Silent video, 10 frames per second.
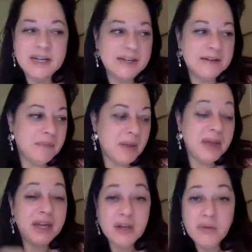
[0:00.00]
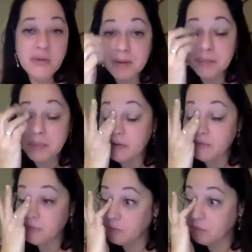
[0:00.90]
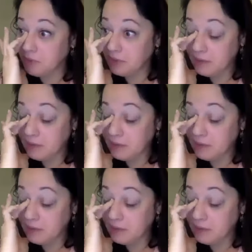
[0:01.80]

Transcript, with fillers: um, I'm heading over to my platform,